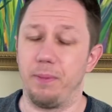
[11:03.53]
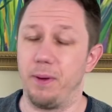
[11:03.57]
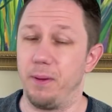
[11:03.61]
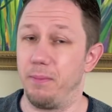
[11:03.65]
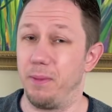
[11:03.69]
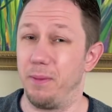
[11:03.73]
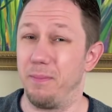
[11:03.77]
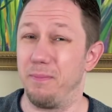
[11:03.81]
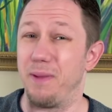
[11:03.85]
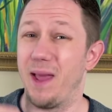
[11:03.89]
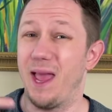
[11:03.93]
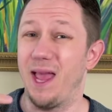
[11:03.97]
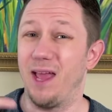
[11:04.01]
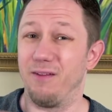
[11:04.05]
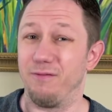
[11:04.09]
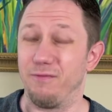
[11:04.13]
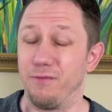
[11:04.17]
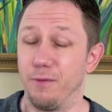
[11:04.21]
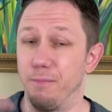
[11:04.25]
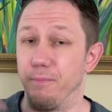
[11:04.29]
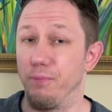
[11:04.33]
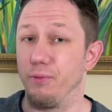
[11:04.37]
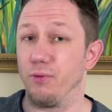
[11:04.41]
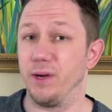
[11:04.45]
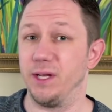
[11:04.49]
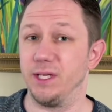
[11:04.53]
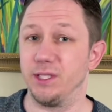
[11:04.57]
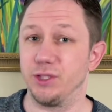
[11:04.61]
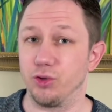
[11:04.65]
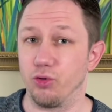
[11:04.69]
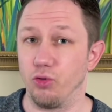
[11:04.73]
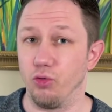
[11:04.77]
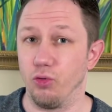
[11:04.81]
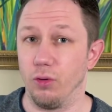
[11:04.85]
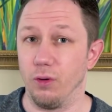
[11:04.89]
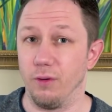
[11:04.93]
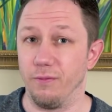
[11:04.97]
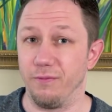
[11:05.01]
have been paying for
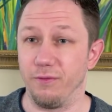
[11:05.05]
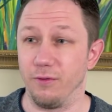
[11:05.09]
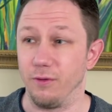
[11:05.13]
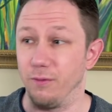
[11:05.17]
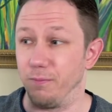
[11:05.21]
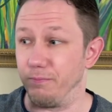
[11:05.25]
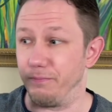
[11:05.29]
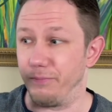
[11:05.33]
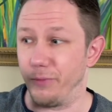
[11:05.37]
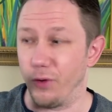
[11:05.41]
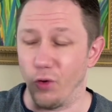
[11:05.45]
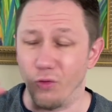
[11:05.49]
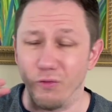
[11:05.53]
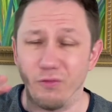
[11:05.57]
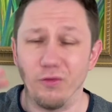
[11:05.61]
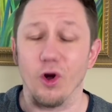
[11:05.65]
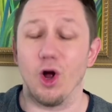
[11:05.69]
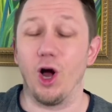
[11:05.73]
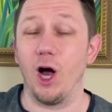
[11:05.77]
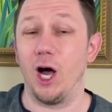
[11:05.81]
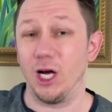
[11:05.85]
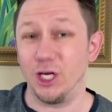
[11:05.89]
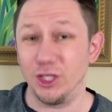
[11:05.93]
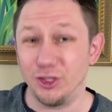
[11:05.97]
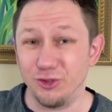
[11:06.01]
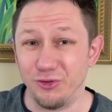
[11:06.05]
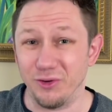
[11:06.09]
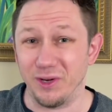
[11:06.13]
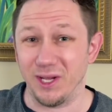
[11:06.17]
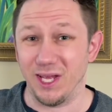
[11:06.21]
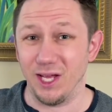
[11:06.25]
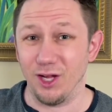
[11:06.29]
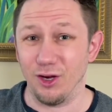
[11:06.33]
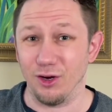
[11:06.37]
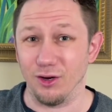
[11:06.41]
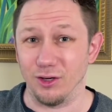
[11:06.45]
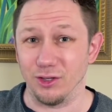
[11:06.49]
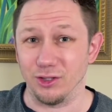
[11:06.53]
preschool for over 100
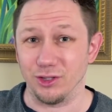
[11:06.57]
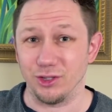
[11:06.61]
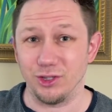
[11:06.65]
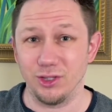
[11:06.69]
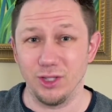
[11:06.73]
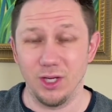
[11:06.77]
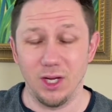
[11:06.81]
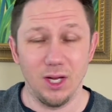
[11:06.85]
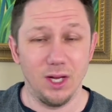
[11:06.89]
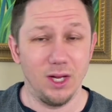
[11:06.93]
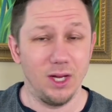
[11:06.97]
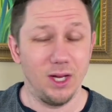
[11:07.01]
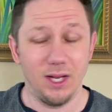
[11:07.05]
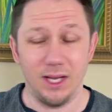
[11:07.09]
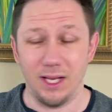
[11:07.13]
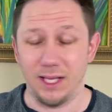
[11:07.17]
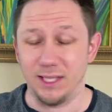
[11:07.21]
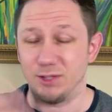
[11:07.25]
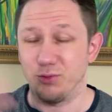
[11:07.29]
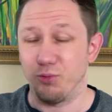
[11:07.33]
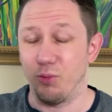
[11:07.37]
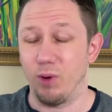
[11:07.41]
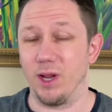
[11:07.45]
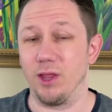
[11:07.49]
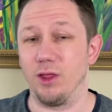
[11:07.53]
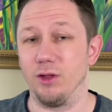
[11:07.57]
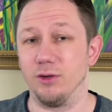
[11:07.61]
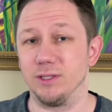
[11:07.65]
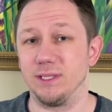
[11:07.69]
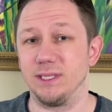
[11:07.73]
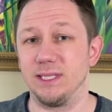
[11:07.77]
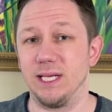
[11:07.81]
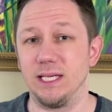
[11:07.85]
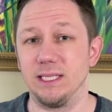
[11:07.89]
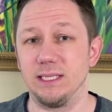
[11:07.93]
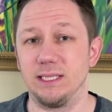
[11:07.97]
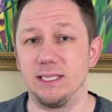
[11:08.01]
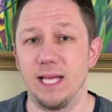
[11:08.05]
years. It's one of those
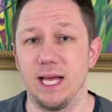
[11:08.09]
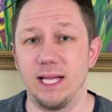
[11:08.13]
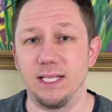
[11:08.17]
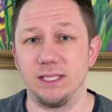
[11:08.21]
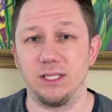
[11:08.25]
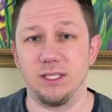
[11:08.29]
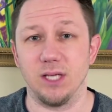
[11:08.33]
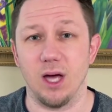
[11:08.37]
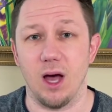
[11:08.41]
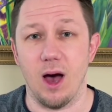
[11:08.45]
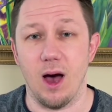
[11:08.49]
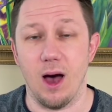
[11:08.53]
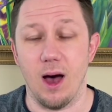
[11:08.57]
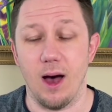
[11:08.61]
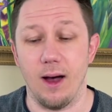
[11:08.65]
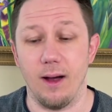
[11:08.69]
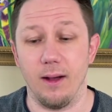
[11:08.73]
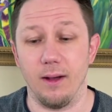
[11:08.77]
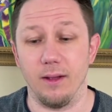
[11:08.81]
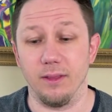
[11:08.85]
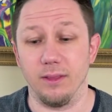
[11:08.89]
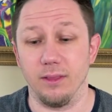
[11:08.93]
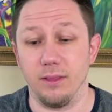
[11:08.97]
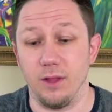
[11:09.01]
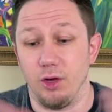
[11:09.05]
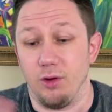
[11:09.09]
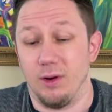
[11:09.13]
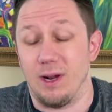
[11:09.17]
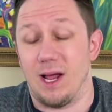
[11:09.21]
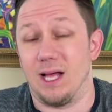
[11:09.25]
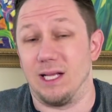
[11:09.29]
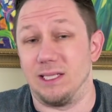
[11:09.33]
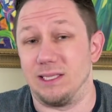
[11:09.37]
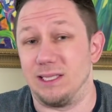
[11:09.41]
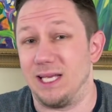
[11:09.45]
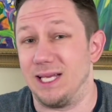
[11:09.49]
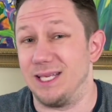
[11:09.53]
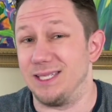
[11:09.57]
things that uh, the
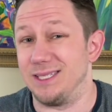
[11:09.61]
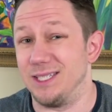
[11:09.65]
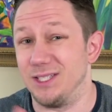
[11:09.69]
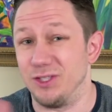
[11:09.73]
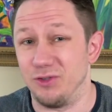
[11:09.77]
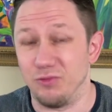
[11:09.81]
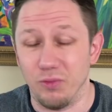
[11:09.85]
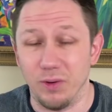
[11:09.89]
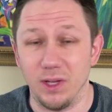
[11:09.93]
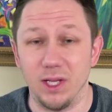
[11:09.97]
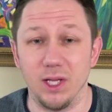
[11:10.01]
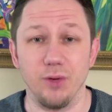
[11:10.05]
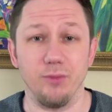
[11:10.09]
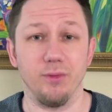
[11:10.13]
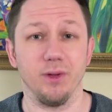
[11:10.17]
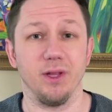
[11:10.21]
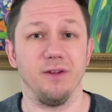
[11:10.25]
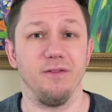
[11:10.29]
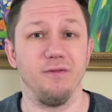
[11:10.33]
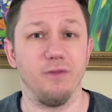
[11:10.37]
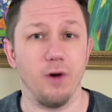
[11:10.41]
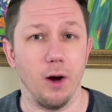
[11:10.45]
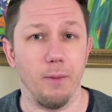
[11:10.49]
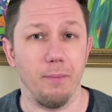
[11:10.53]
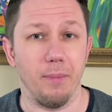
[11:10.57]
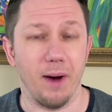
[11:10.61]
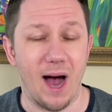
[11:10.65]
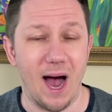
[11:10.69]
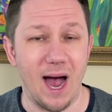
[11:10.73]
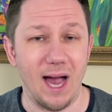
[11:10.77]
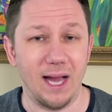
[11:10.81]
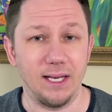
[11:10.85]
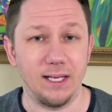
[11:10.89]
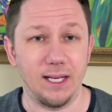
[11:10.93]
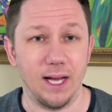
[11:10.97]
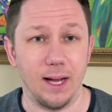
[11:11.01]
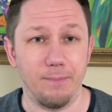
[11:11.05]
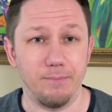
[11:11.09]
United States is really, really far
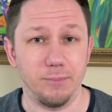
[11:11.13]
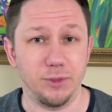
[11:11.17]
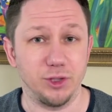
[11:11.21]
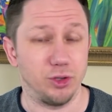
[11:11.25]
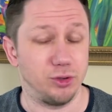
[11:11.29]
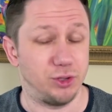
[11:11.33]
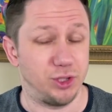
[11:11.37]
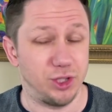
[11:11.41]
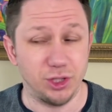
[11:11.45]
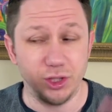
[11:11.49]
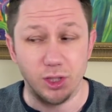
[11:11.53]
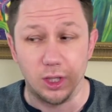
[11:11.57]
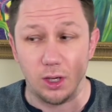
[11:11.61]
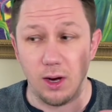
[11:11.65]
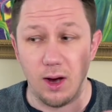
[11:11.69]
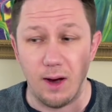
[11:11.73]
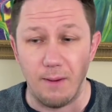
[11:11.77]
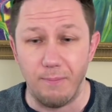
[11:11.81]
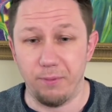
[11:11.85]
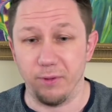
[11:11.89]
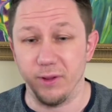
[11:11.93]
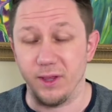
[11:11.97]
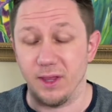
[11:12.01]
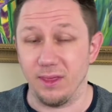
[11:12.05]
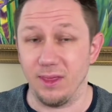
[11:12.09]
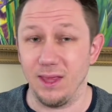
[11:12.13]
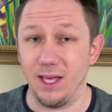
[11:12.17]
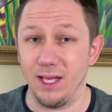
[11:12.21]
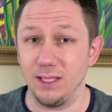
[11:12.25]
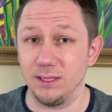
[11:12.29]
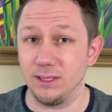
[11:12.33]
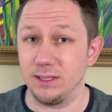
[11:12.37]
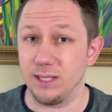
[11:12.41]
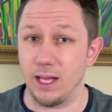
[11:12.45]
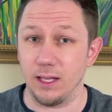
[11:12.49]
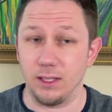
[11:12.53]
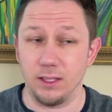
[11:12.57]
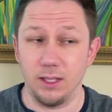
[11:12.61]
behind on. So, just a couple of the
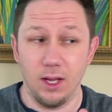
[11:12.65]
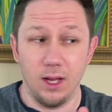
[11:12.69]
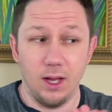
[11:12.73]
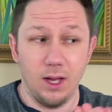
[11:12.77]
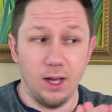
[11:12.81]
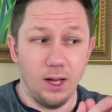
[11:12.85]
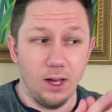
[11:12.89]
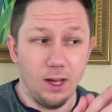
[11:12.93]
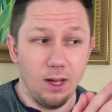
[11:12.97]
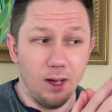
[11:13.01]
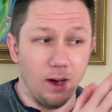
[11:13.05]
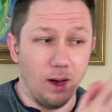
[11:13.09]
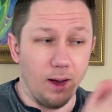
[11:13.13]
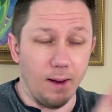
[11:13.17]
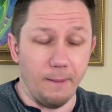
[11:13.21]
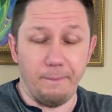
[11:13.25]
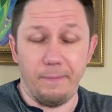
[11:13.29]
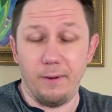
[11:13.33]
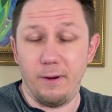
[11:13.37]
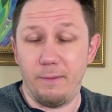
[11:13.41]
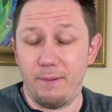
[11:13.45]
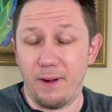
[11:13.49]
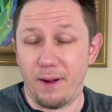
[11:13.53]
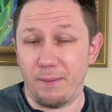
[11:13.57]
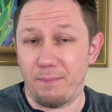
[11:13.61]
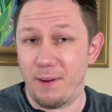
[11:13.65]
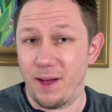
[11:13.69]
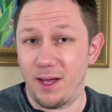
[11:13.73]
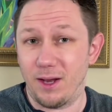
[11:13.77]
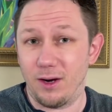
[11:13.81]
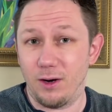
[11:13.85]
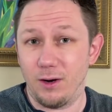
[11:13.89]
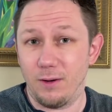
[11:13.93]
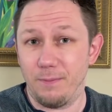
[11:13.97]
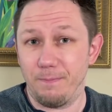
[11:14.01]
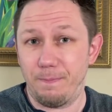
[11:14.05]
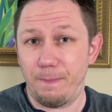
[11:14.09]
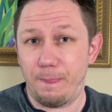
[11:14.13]
things that uh, Build Back
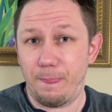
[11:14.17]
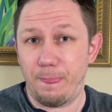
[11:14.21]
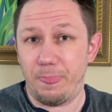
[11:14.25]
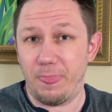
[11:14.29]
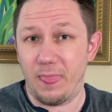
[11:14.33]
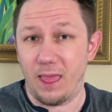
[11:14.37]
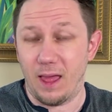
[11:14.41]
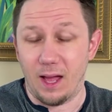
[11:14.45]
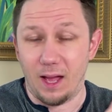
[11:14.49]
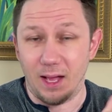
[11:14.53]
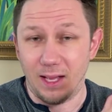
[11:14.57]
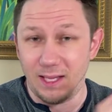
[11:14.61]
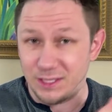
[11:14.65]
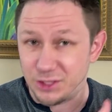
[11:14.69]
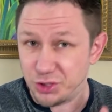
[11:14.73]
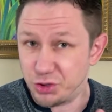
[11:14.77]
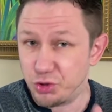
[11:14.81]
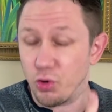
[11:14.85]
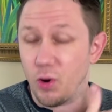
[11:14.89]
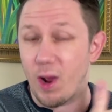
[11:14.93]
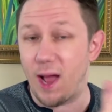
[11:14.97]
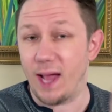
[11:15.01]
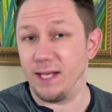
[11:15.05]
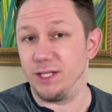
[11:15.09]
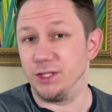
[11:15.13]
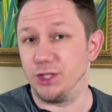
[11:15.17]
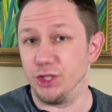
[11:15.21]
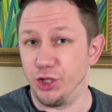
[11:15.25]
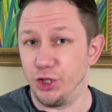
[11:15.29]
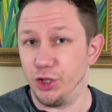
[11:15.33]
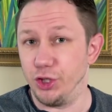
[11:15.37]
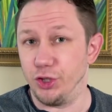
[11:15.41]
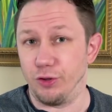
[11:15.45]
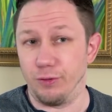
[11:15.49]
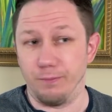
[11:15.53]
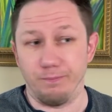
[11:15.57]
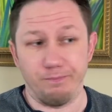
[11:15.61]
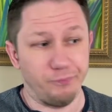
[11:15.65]
Better uh, is trying to
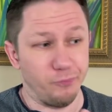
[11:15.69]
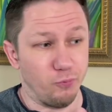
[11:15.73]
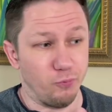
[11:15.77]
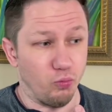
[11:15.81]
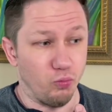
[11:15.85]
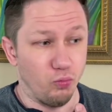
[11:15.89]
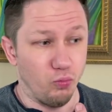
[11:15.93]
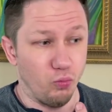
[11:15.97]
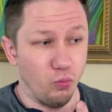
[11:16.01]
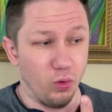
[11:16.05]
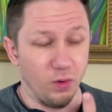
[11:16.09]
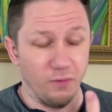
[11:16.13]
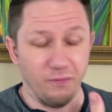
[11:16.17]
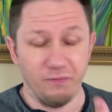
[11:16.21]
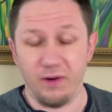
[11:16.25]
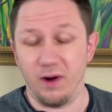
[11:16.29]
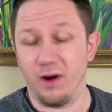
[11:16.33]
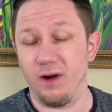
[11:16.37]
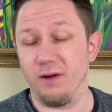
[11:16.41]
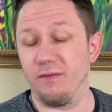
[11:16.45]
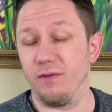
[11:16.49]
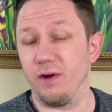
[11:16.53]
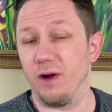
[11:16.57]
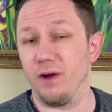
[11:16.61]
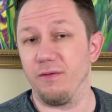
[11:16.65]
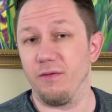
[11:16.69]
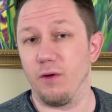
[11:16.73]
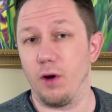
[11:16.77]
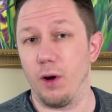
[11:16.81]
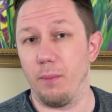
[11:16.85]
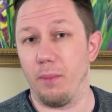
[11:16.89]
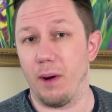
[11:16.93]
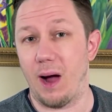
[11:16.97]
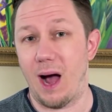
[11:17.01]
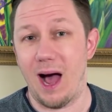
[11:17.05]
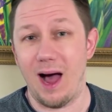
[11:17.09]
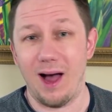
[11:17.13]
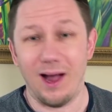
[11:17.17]
do. We're very, very far
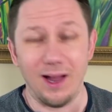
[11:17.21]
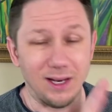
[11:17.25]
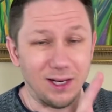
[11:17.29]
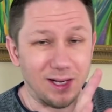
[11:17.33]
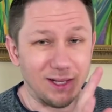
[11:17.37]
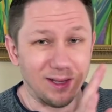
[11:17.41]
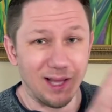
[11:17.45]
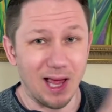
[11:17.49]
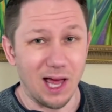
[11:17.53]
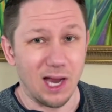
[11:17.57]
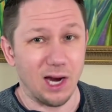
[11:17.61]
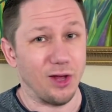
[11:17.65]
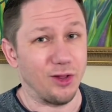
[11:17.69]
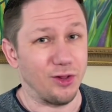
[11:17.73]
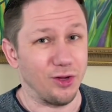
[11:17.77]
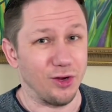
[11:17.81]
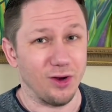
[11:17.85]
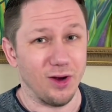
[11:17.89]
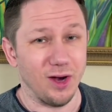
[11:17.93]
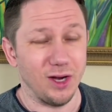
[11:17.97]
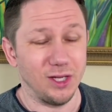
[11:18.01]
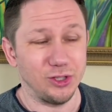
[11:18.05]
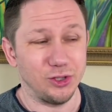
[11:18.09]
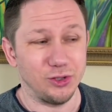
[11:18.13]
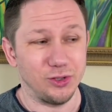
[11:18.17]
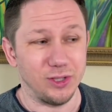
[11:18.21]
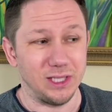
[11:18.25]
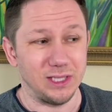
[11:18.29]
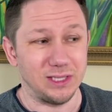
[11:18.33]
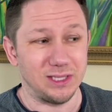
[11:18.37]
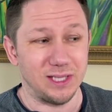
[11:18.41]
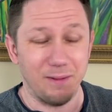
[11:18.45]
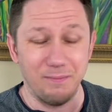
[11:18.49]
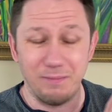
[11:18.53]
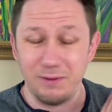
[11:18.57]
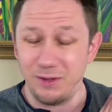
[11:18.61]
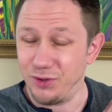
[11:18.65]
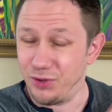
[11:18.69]
behind. A lot of other countries
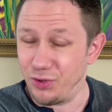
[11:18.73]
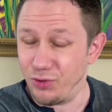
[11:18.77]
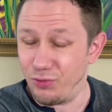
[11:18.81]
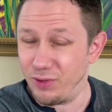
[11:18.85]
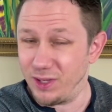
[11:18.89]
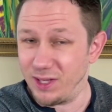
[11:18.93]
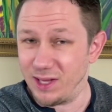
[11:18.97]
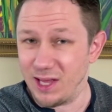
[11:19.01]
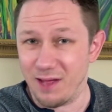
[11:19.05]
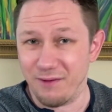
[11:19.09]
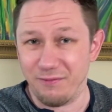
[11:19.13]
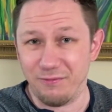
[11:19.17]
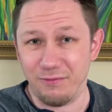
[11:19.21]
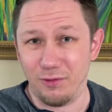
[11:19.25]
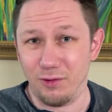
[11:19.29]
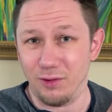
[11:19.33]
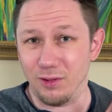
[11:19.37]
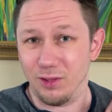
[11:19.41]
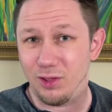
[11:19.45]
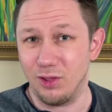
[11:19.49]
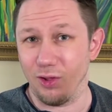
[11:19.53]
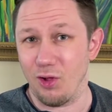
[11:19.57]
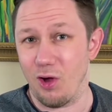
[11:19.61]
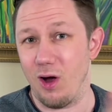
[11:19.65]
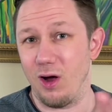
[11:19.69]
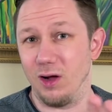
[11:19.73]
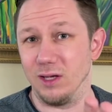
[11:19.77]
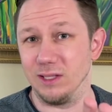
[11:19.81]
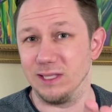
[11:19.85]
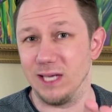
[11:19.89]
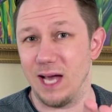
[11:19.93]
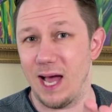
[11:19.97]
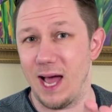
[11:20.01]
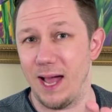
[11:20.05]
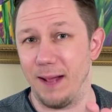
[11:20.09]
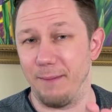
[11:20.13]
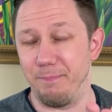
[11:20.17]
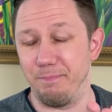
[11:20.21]
have been doing that for a long
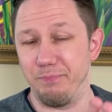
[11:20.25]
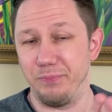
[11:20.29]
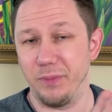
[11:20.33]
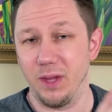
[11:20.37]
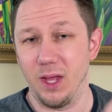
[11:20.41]
time.